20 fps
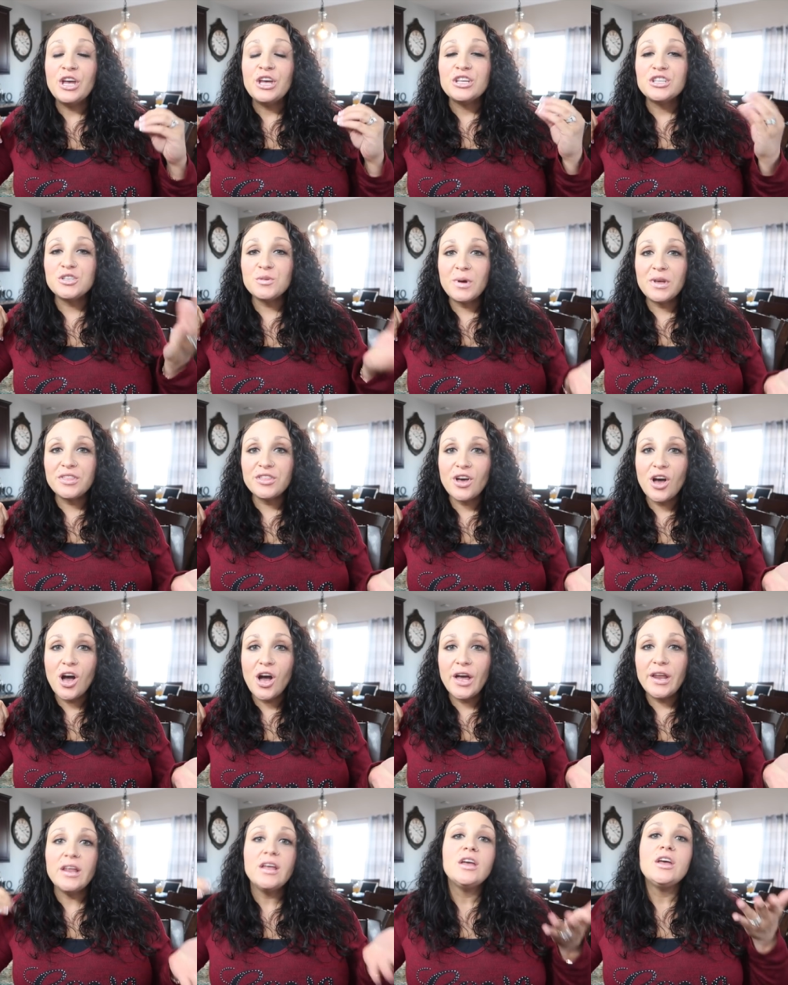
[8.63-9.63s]
So I
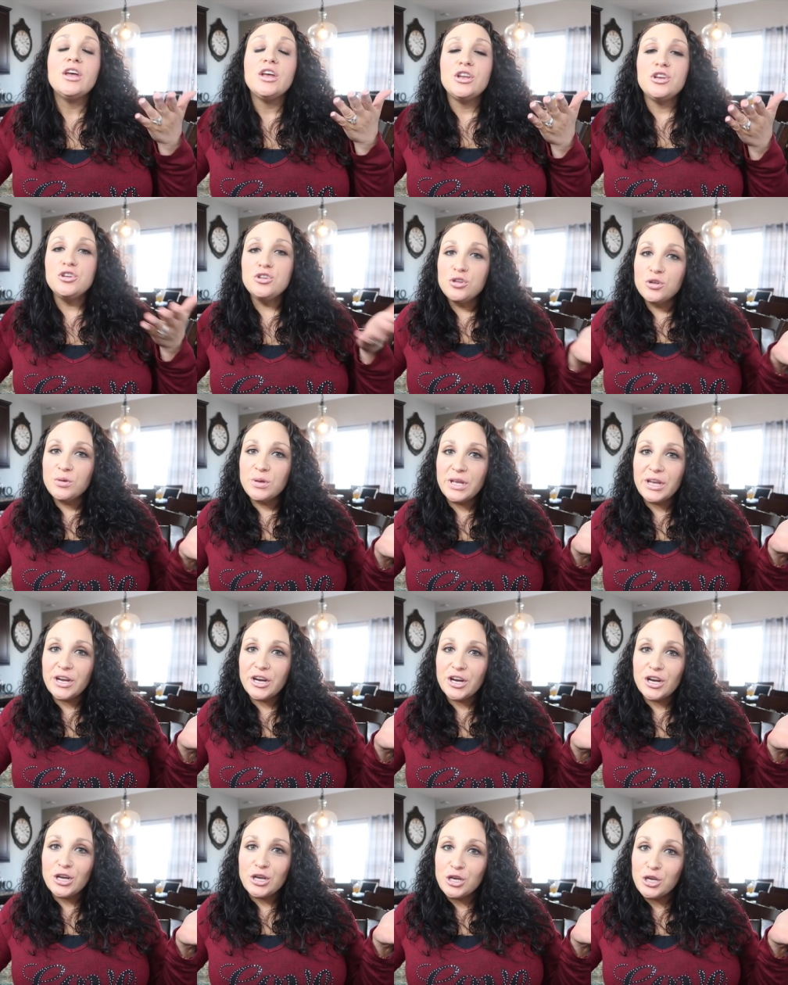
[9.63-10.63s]
thought, new
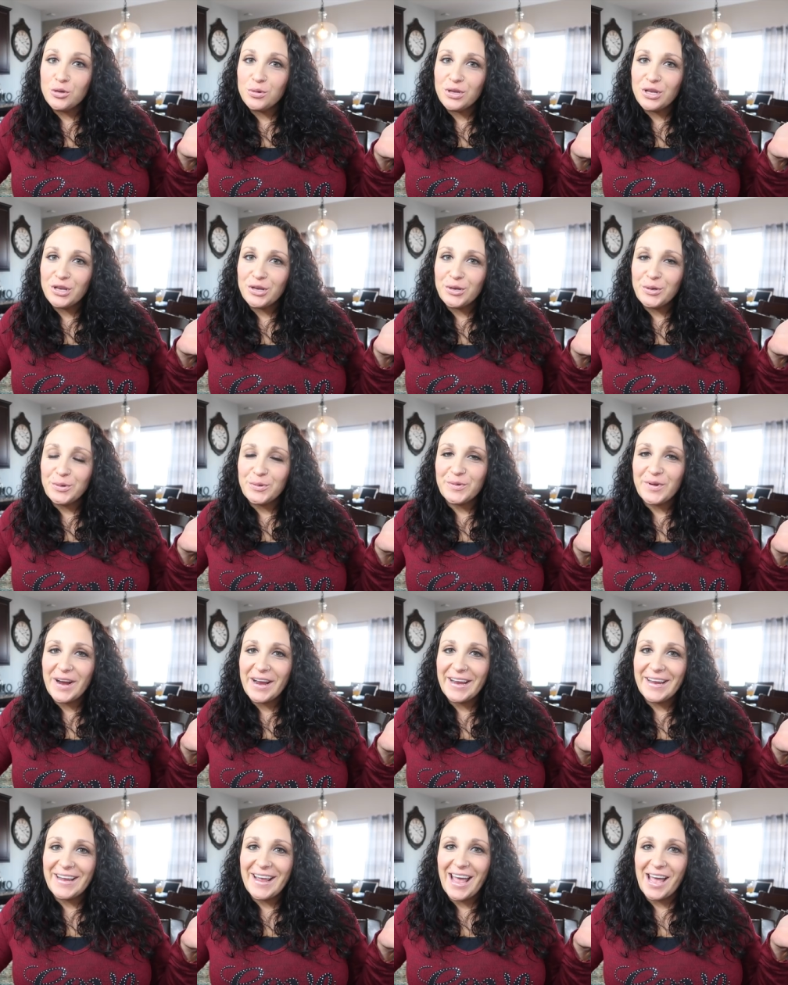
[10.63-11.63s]
year, new you,
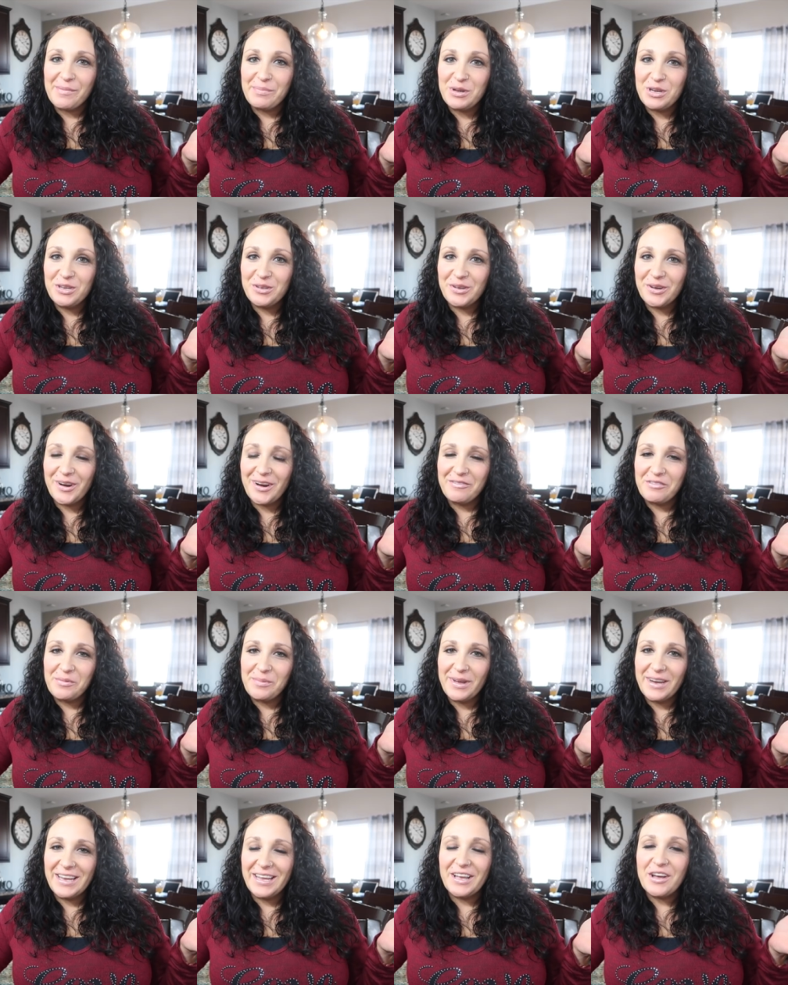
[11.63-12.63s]
right? Happy New Year,
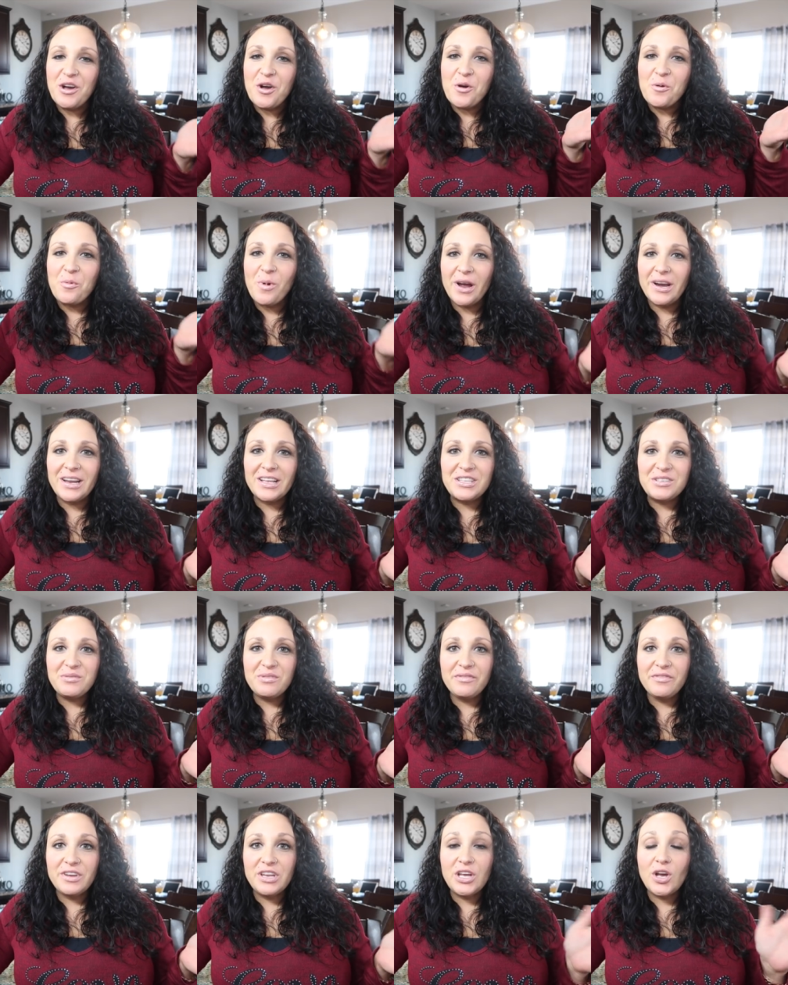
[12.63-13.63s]
everybody. Why not do
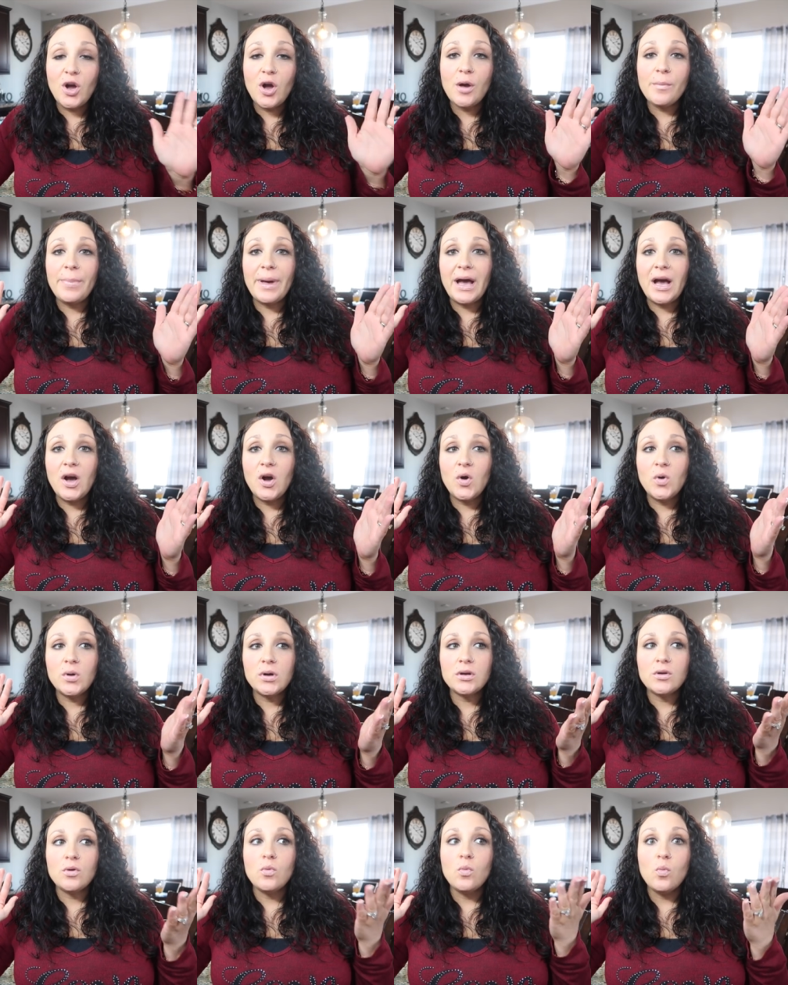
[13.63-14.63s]
a video
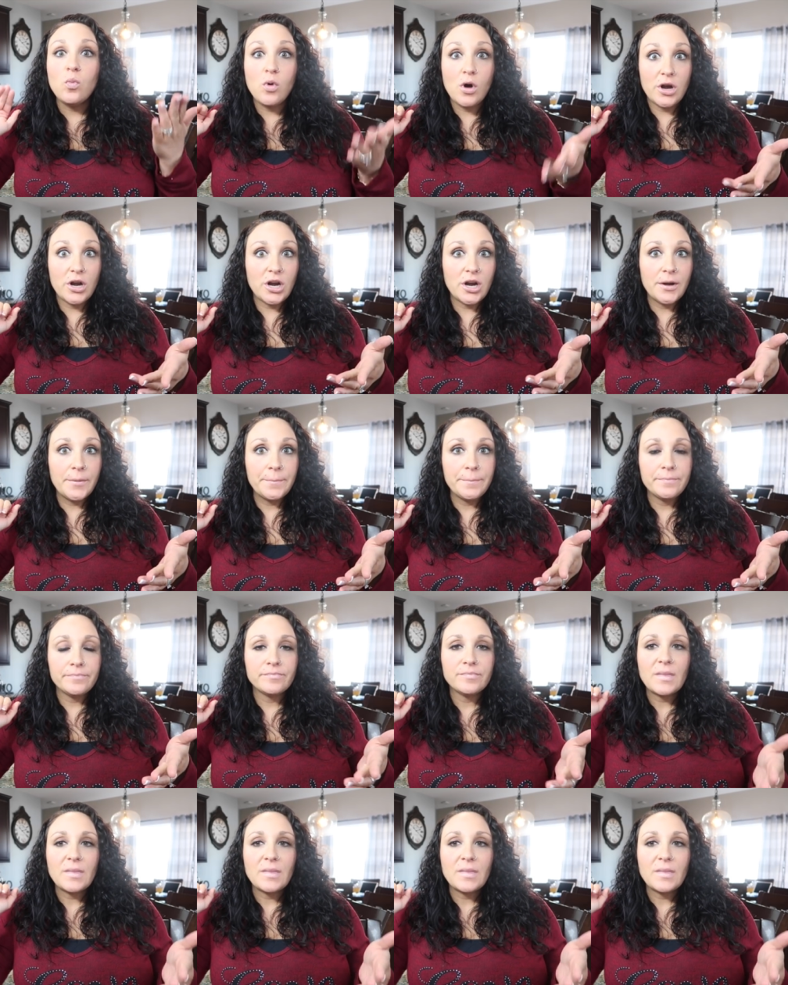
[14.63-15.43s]
about water?